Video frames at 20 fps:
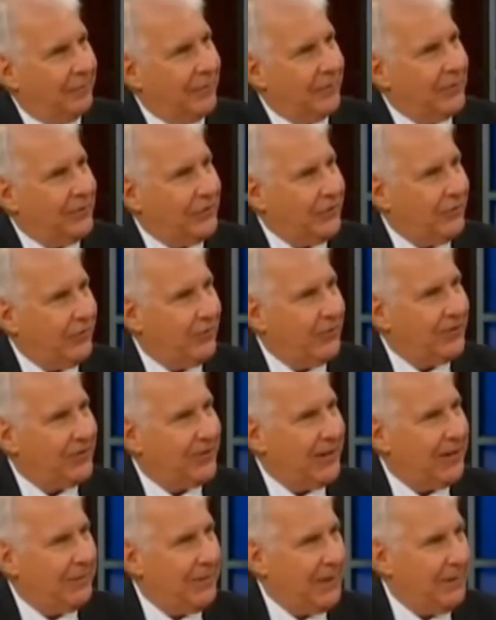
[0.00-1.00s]
brochure
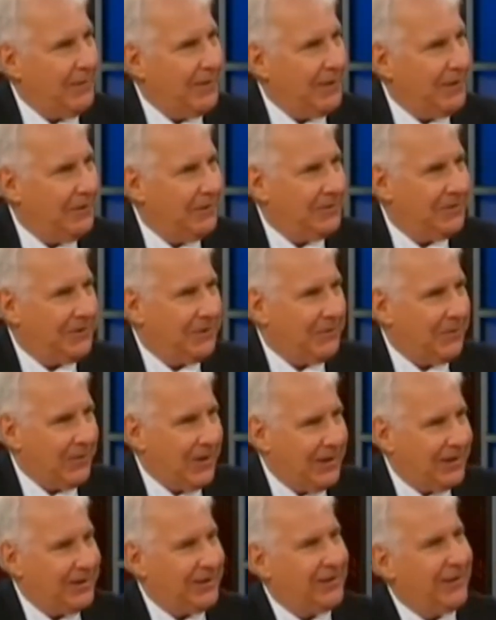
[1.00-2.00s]
saying maybe he was
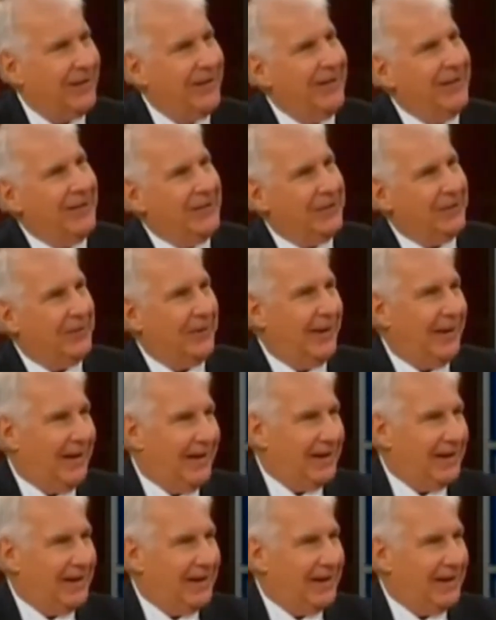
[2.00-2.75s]
depressed, so he